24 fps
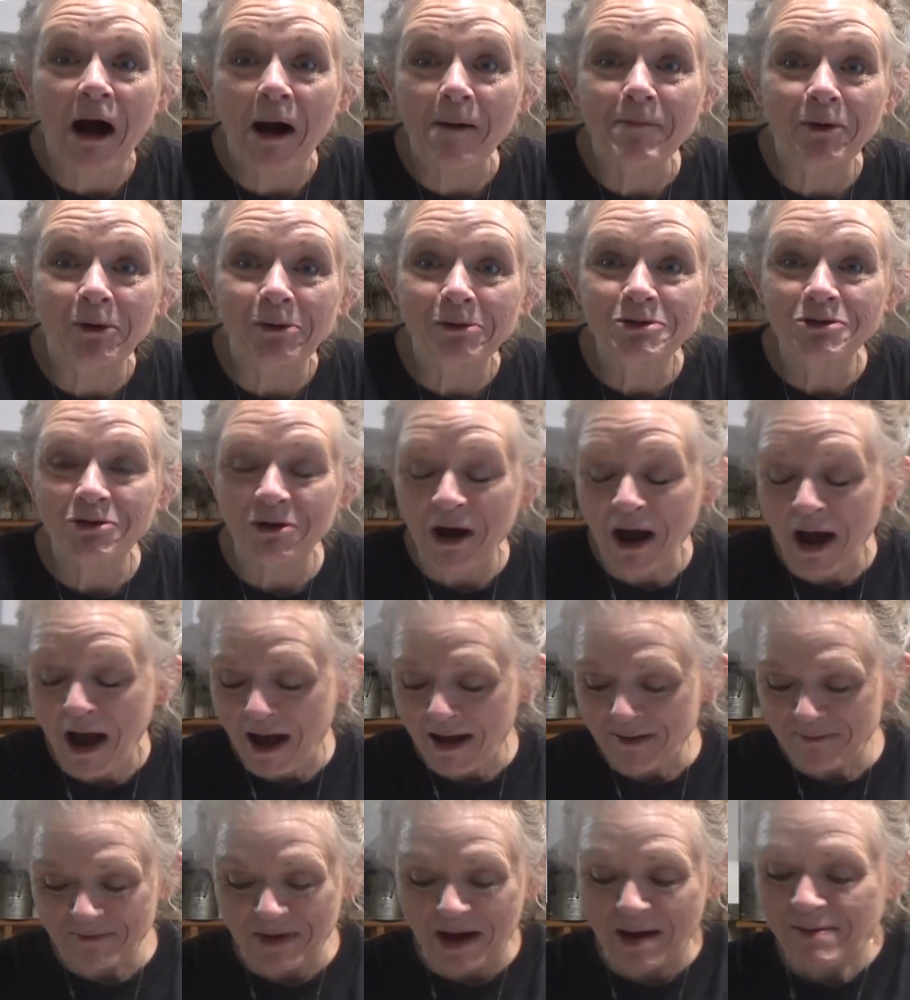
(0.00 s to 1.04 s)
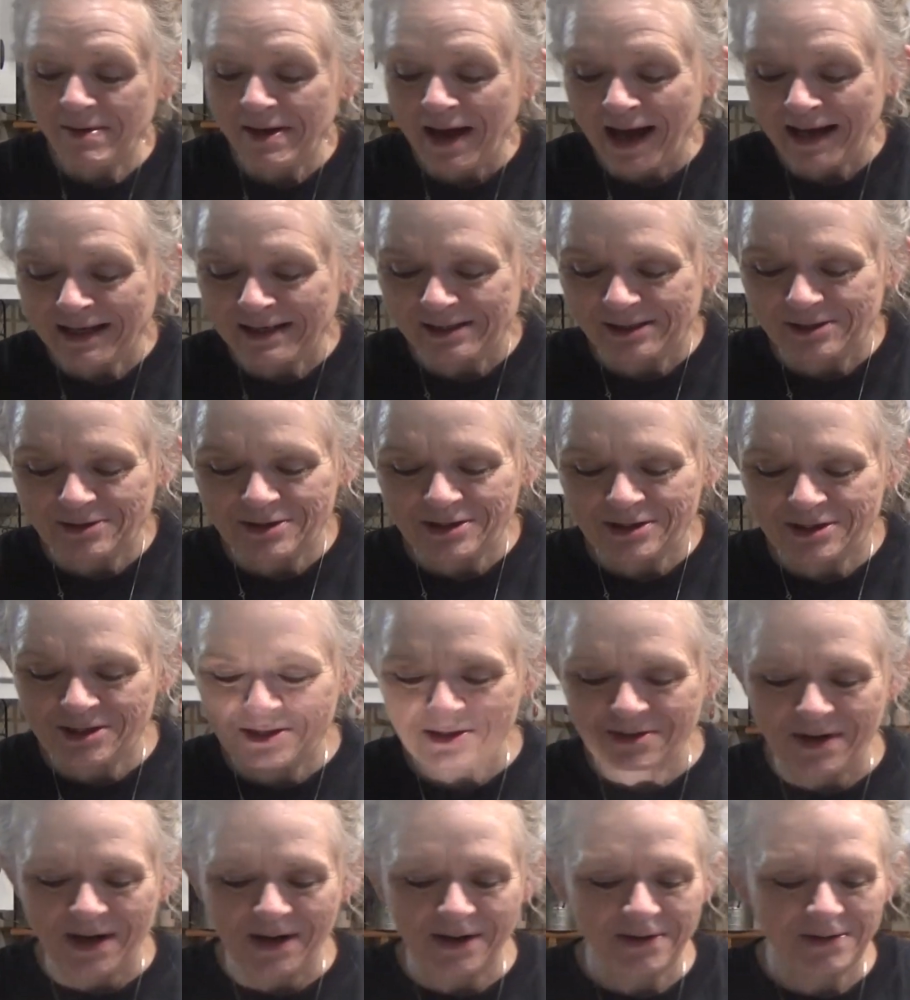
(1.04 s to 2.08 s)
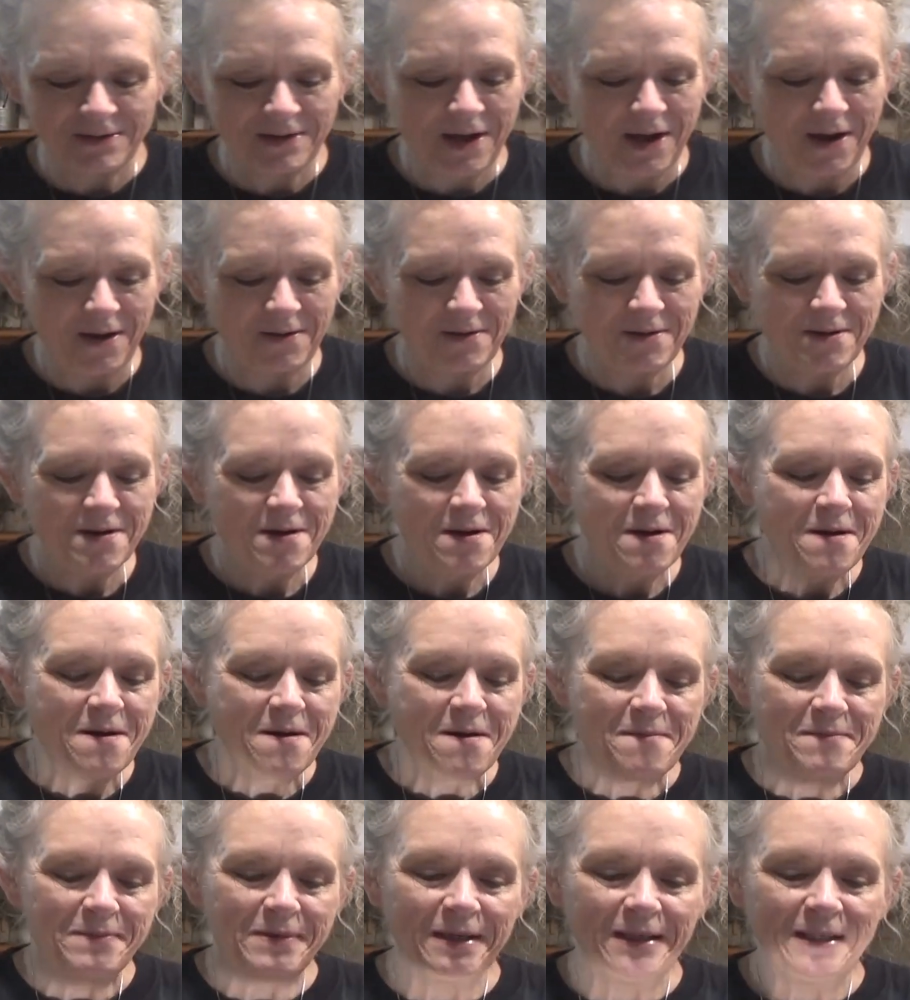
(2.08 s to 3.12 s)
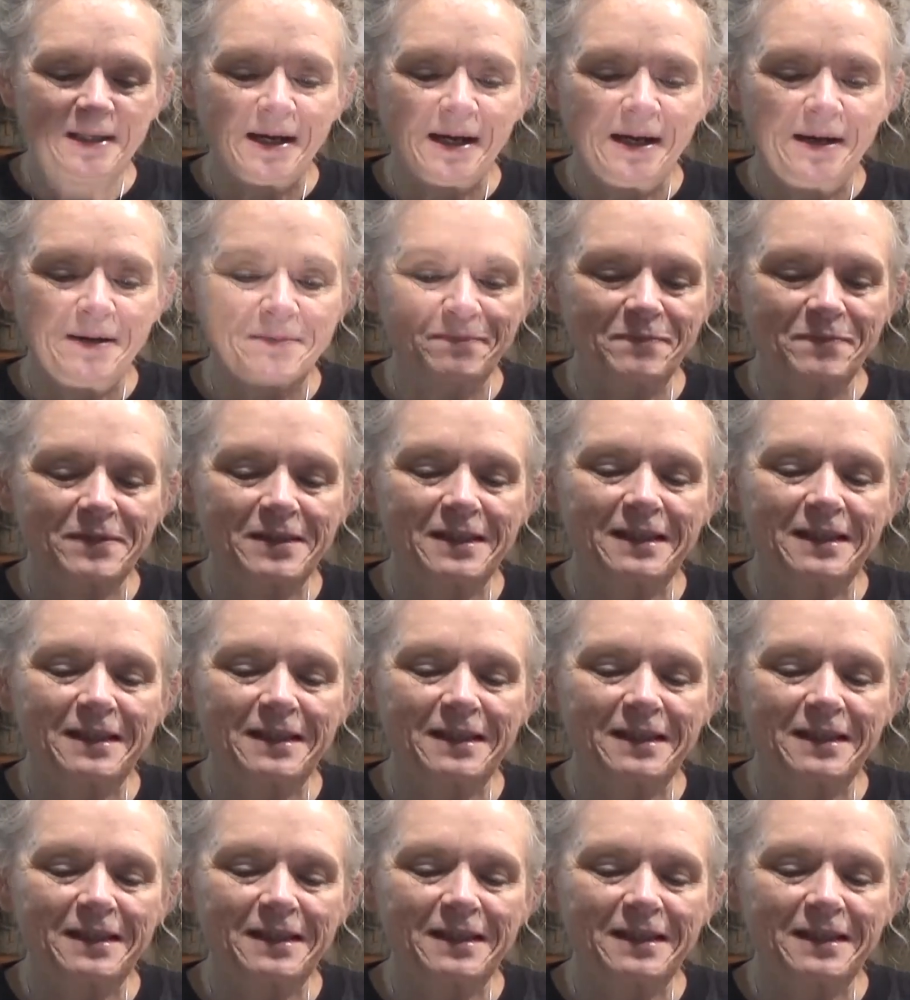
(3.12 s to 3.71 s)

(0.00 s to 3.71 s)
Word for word: I'm gonna try maybe I can do it too I don't know but um,